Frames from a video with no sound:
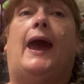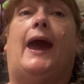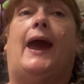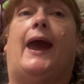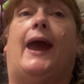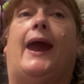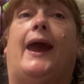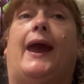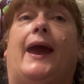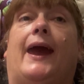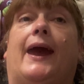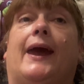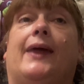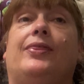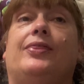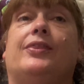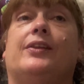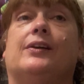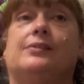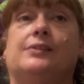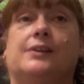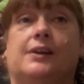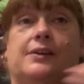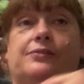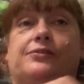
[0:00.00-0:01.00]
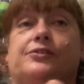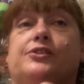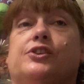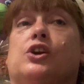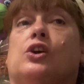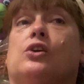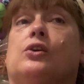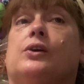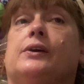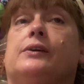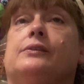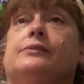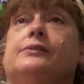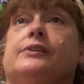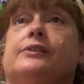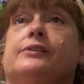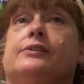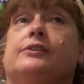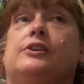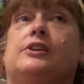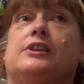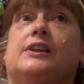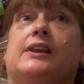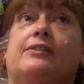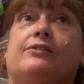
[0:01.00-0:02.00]
And the lymph
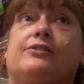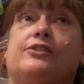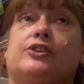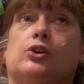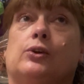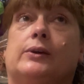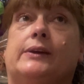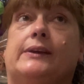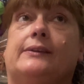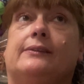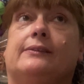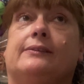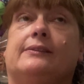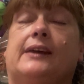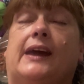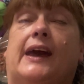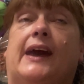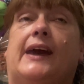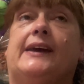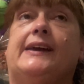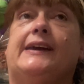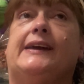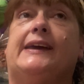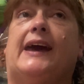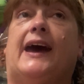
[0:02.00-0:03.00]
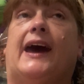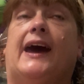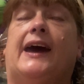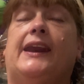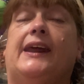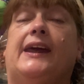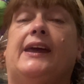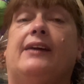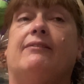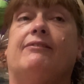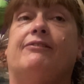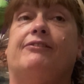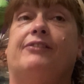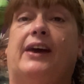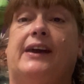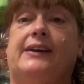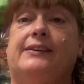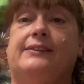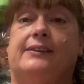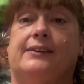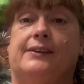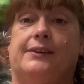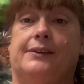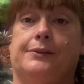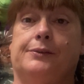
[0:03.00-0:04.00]
nodes had got
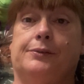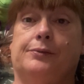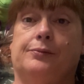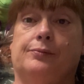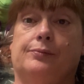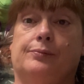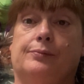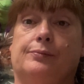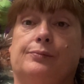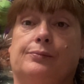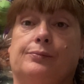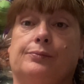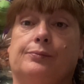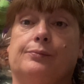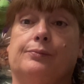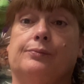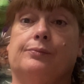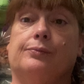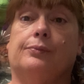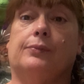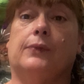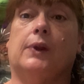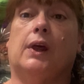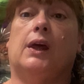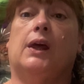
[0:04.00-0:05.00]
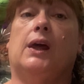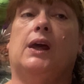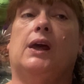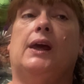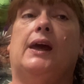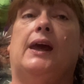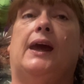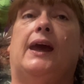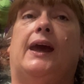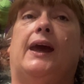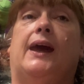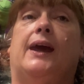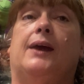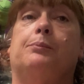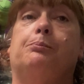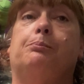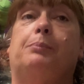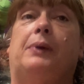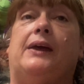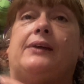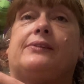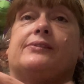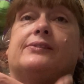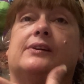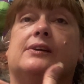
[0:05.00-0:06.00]
infected. And
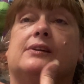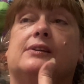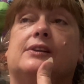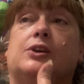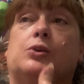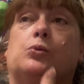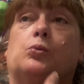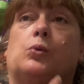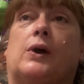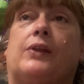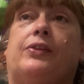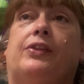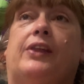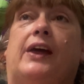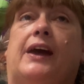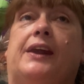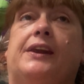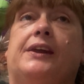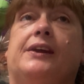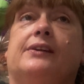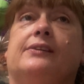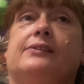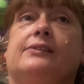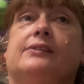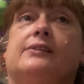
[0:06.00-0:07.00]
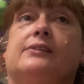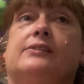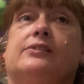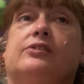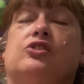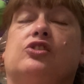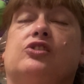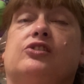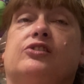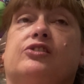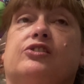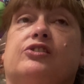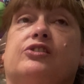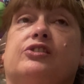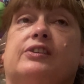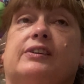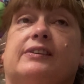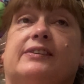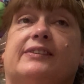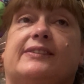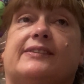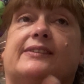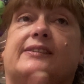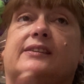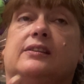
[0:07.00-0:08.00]
basically what that is
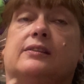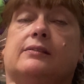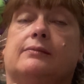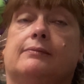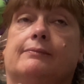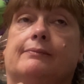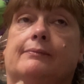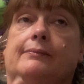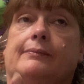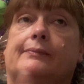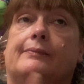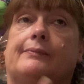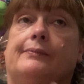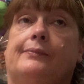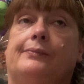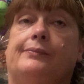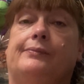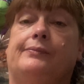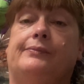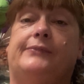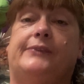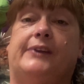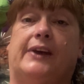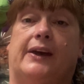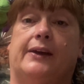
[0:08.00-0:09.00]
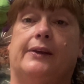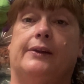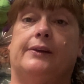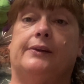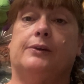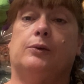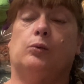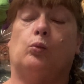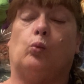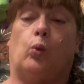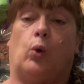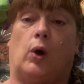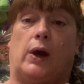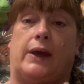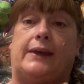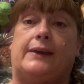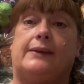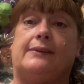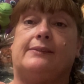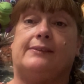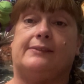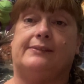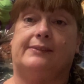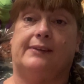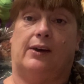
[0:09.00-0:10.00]
just dead white
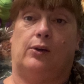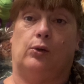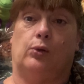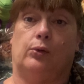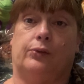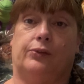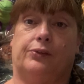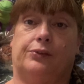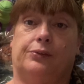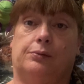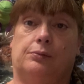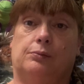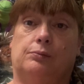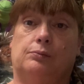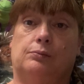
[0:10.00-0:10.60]
cells.